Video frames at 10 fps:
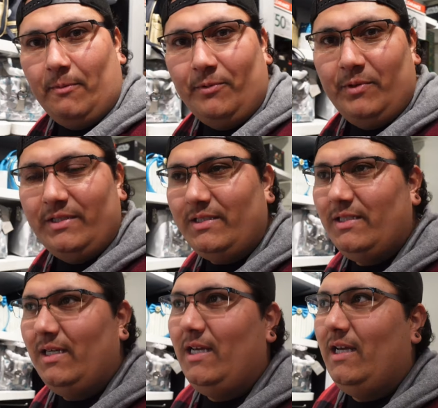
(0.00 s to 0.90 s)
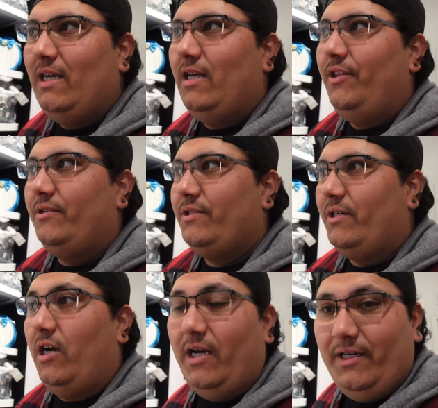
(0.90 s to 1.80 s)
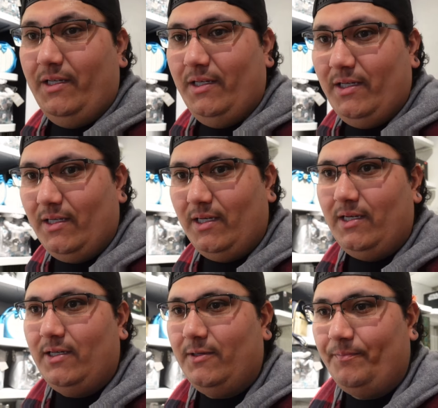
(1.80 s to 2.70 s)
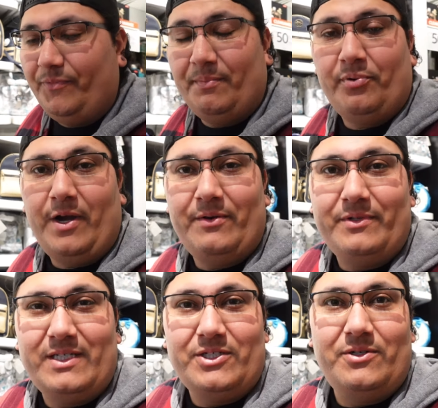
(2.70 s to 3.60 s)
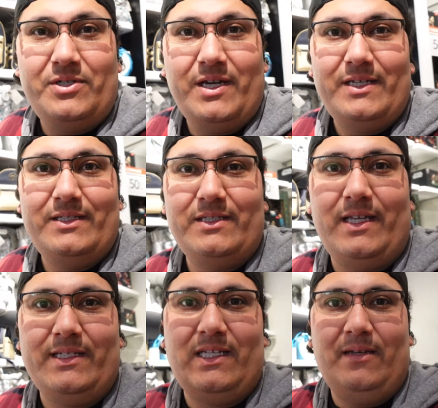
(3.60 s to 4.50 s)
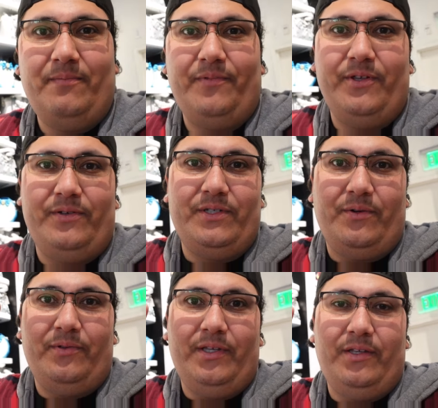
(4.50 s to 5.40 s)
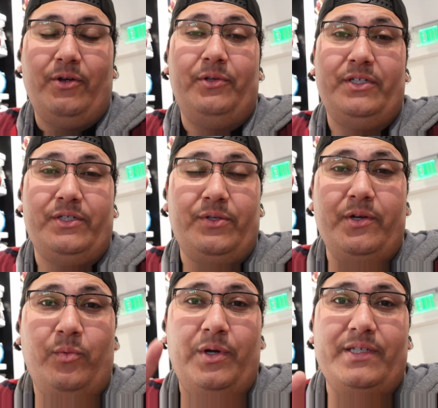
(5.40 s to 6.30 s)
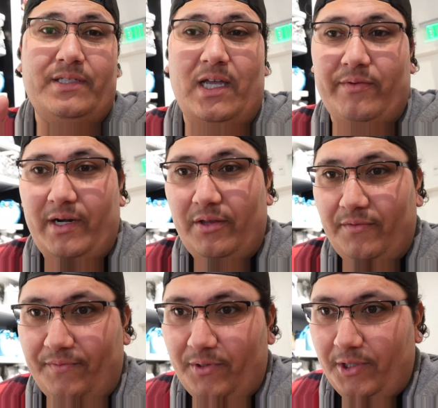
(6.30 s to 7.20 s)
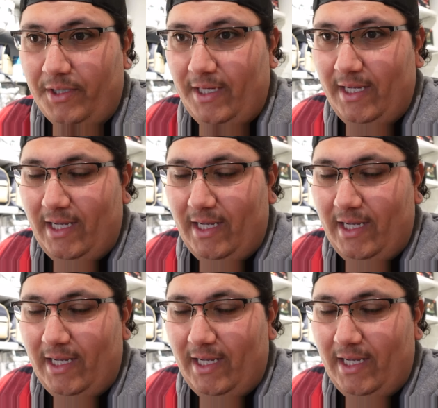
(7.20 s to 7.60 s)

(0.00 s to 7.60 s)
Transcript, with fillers: purple ones, those are gone. Um, the Pride ones I showed you guys last time, those only, they're only there's only one in stock right now on the floor.